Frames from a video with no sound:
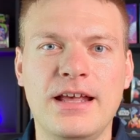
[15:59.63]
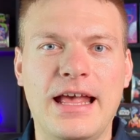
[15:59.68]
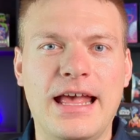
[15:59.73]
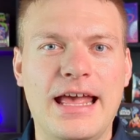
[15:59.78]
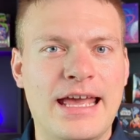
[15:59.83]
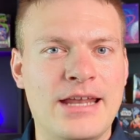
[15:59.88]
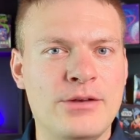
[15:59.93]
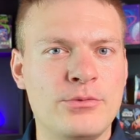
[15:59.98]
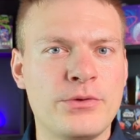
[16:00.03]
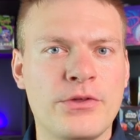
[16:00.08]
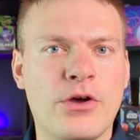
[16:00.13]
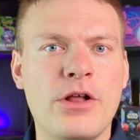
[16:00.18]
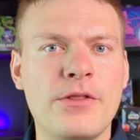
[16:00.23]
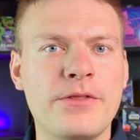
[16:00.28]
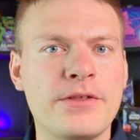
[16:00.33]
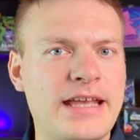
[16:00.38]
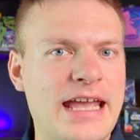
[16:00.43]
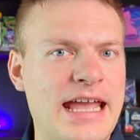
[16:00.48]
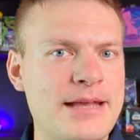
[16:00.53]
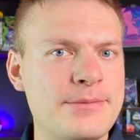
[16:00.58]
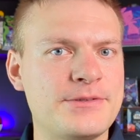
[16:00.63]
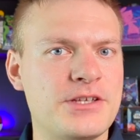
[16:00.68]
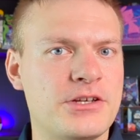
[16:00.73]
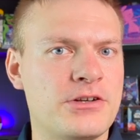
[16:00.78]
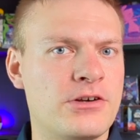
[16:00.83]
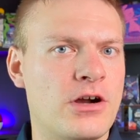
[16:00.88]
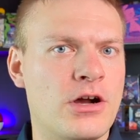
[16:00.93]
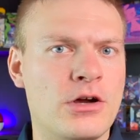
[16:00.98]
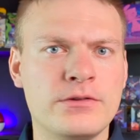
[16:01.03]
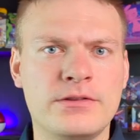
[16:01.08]
And with all the games that
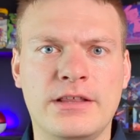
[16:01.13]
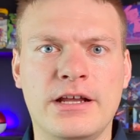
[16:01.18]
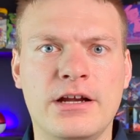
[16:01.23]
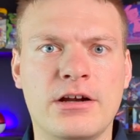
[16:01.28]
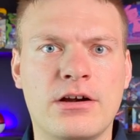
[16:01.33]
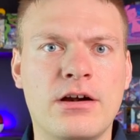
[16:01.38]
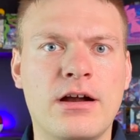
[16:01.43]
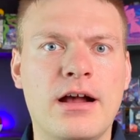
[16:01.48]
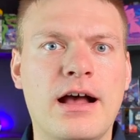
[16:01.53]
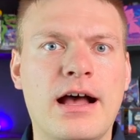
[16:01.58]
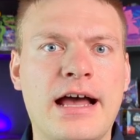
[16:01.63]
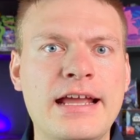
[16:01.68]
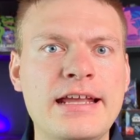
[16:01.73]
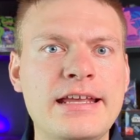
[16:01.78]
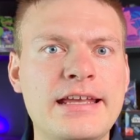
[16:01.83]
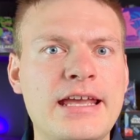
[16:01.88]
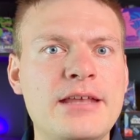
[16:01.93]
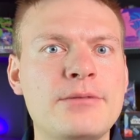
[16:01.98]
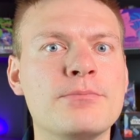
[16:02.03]
are out there, I gain